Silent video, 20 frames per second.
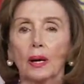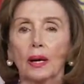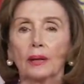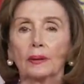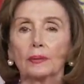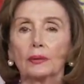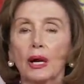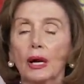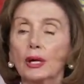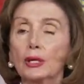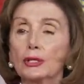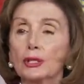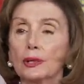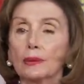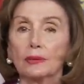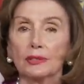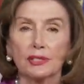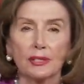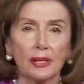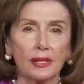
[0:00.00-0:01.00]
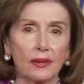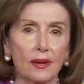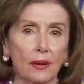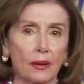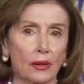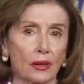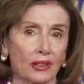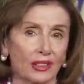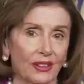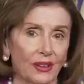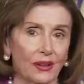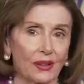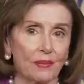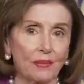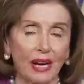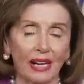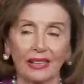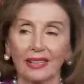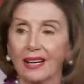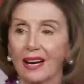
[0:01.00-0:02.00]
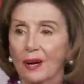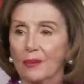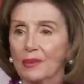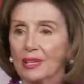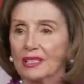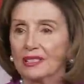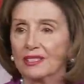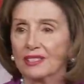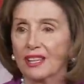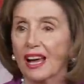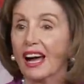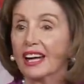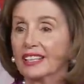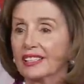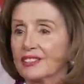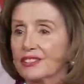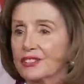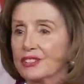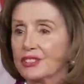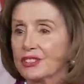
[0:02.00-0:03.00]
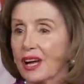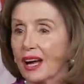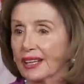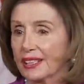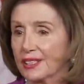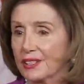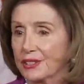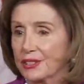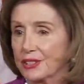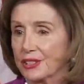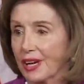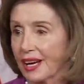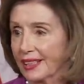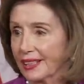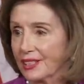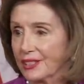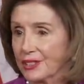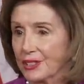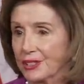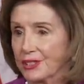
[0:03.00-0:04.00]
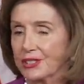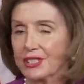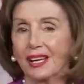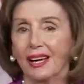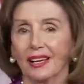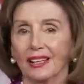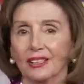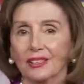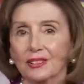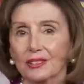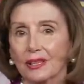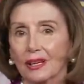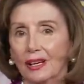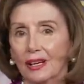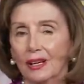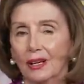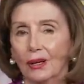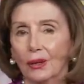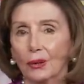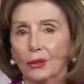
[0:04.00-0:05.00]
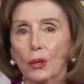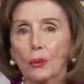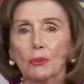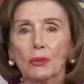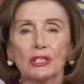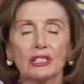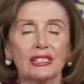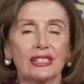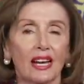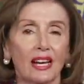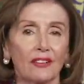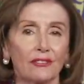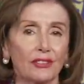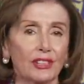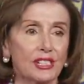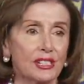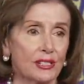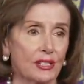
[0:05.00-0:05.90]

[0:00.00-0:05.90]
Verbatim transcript: I said earlier in my comment, science, science, science, and science. On almost every